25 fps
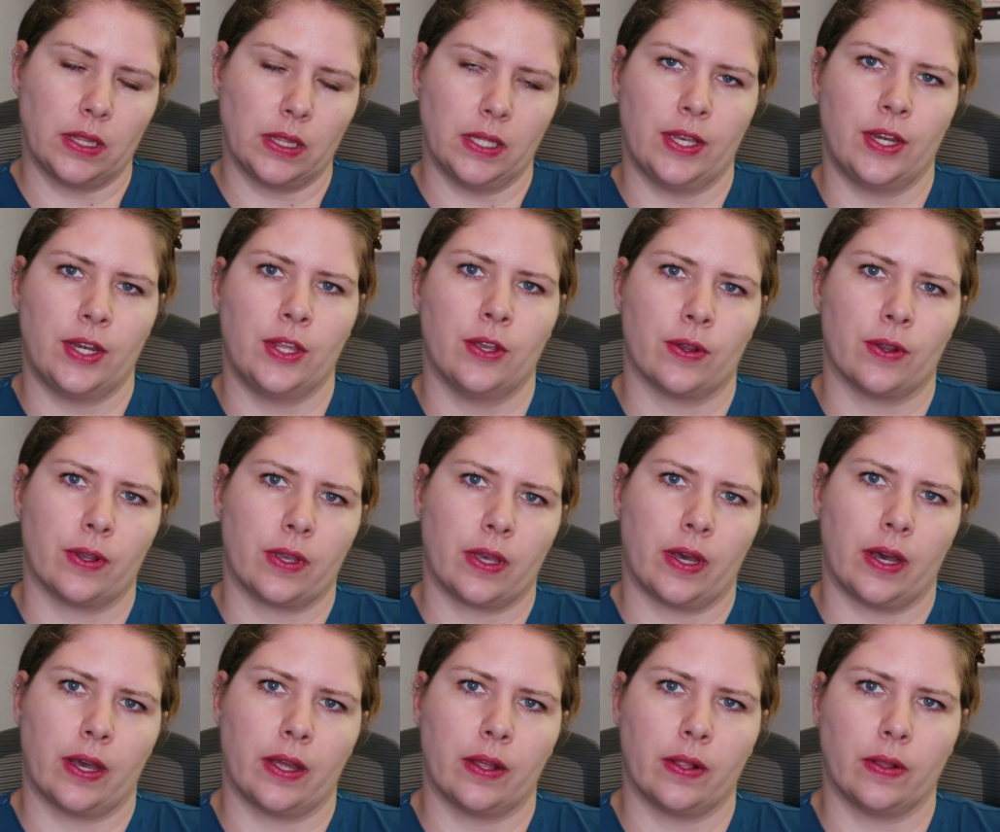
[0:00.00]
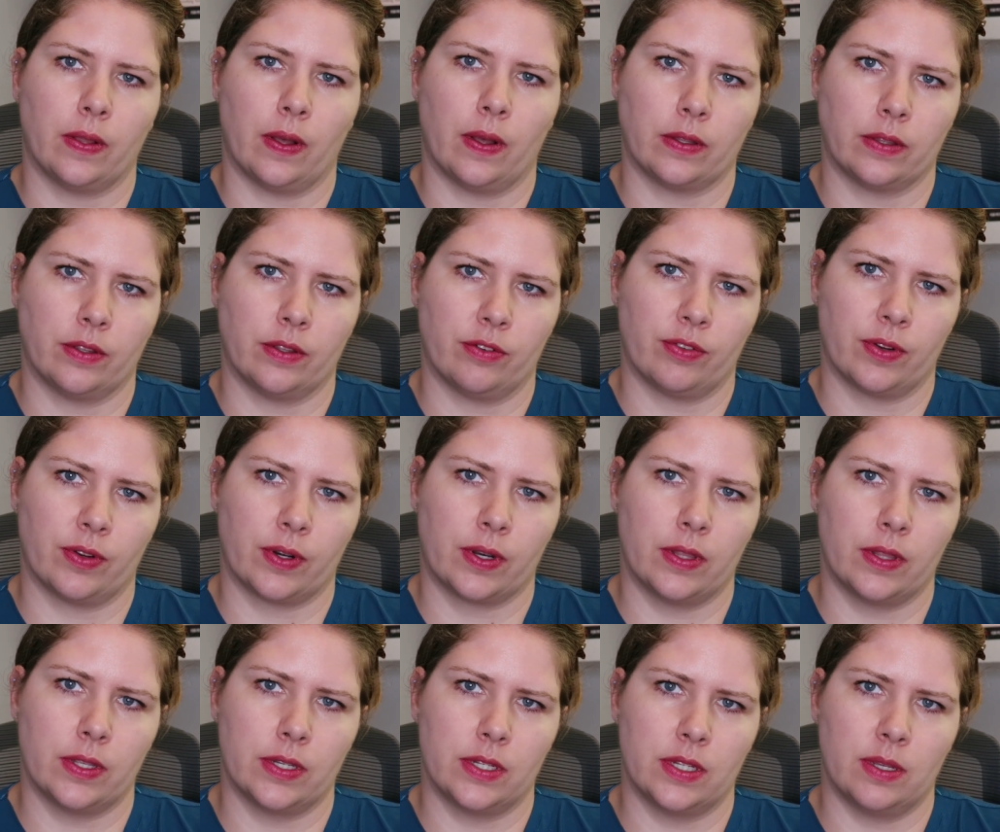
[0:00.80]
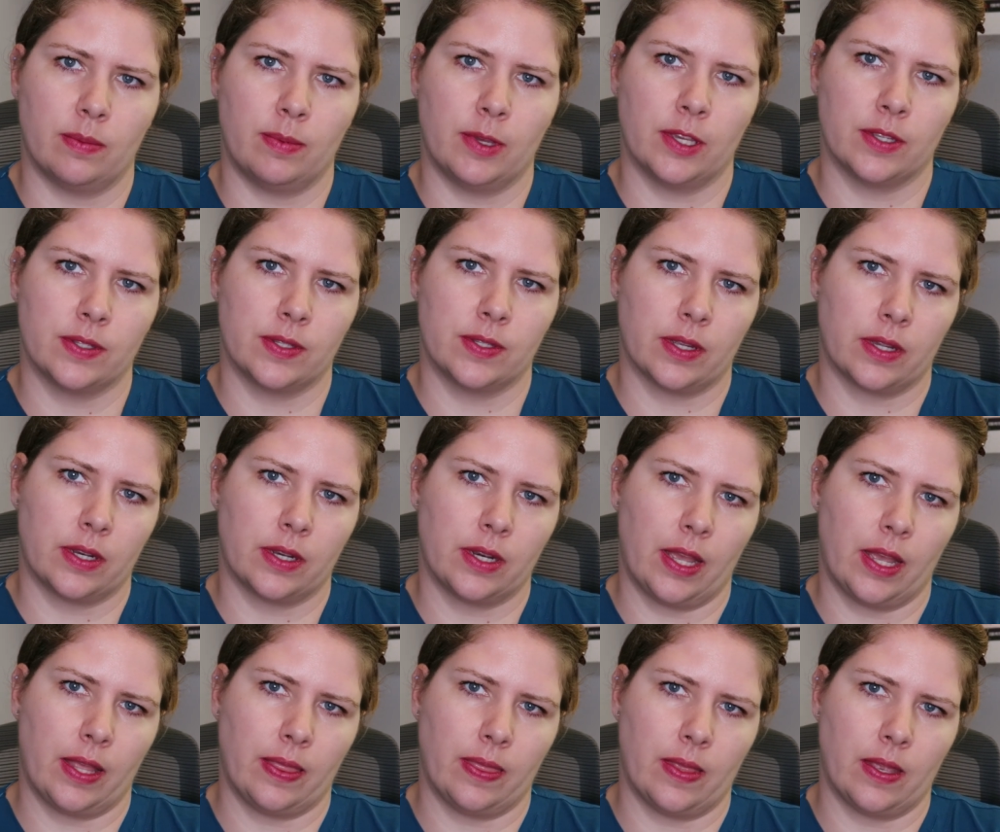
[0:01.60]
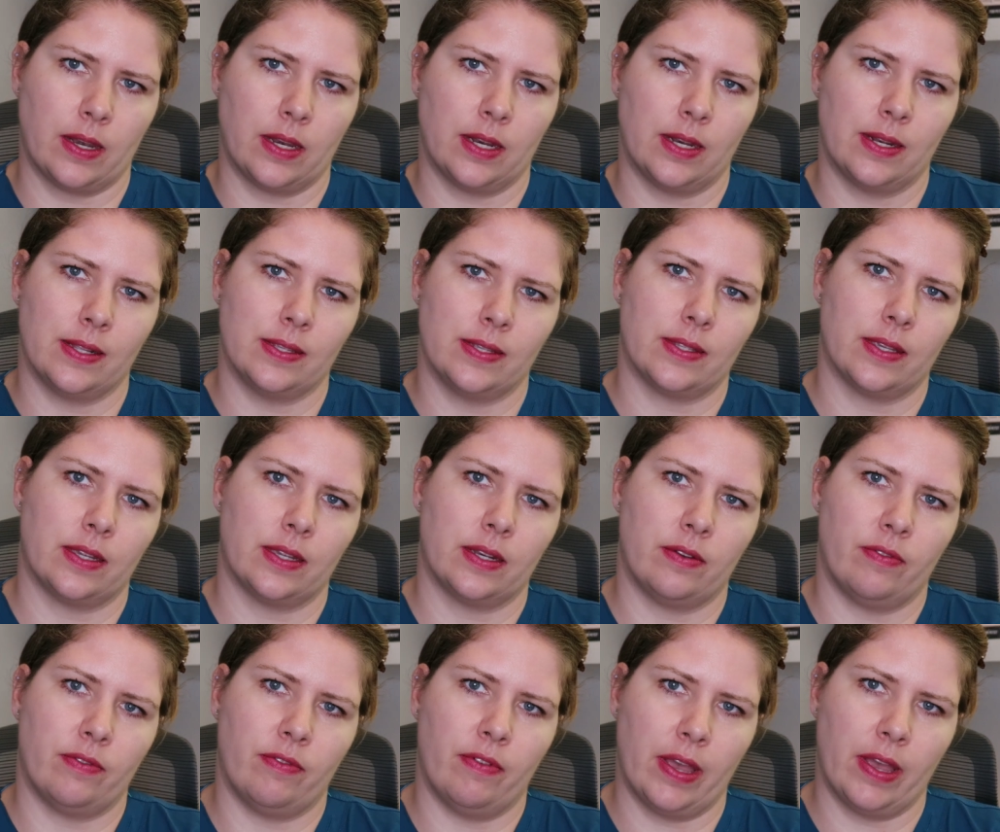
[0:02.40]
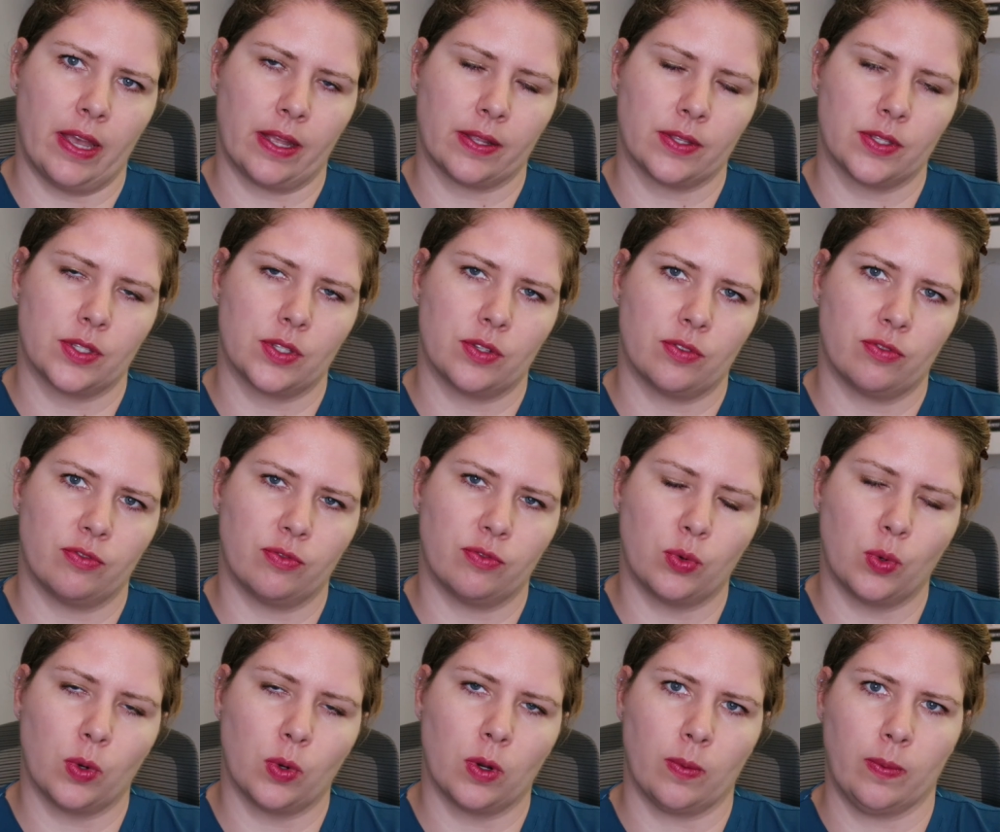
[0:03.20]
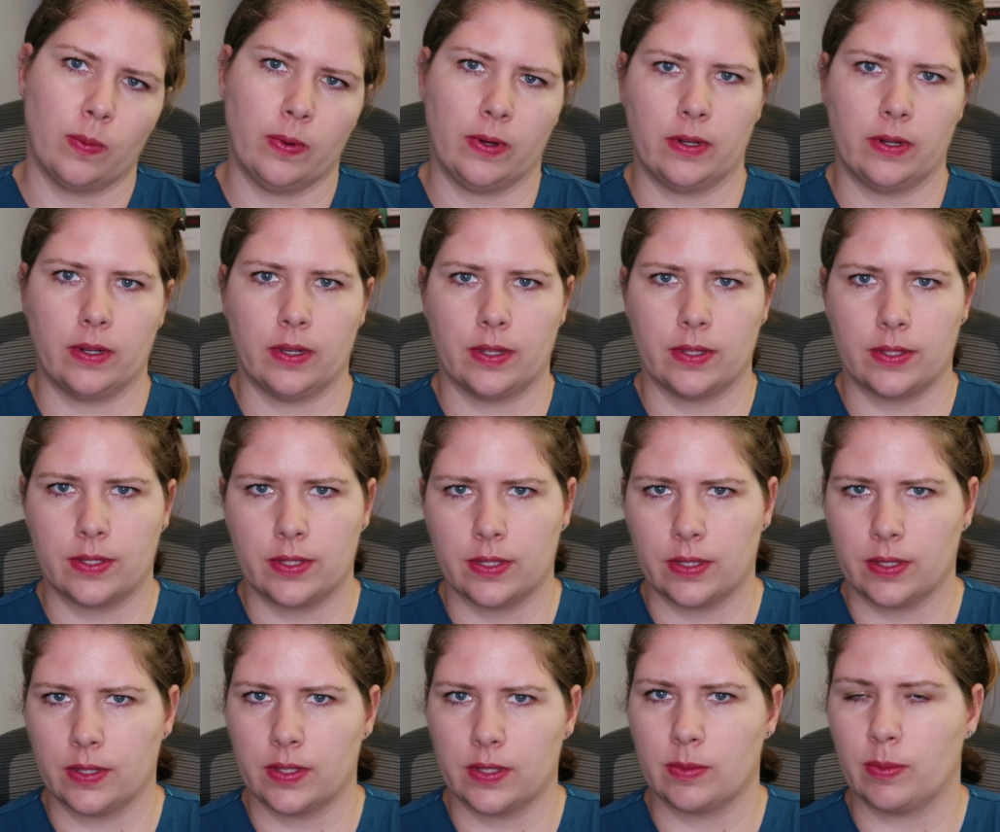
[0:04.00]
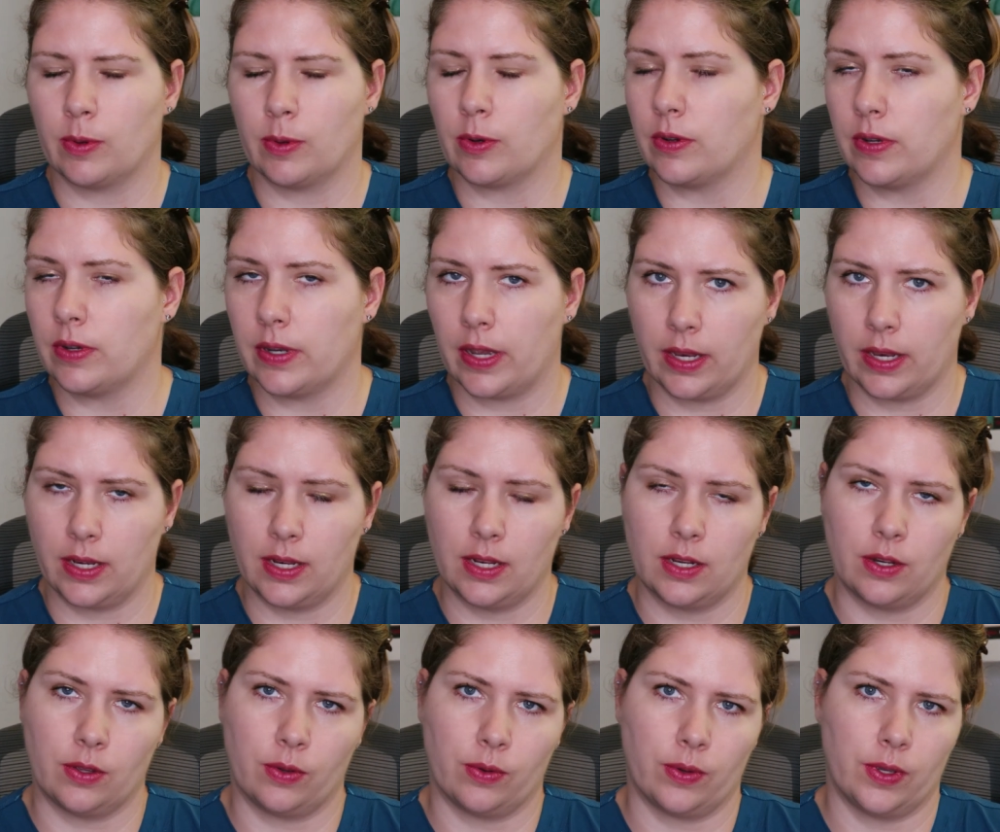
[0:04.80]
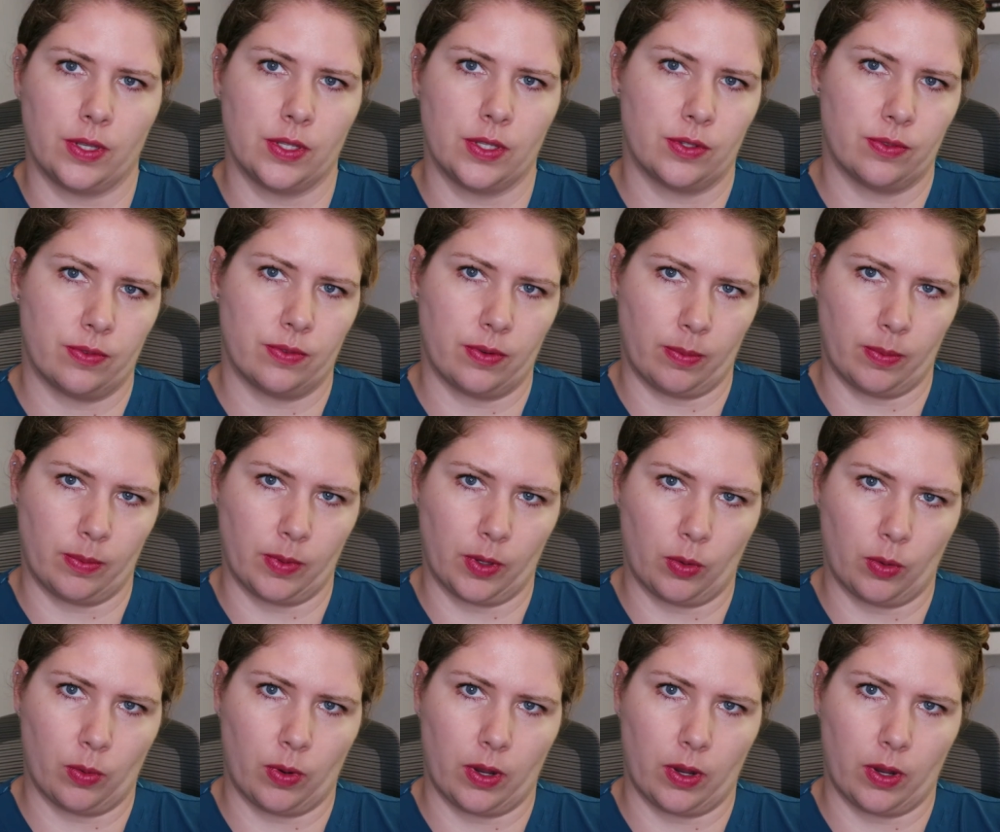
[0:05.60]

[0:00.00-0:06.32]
a linear cut along the front of the tibia is done, and then it is advanced forward until it's about 90 degrees from the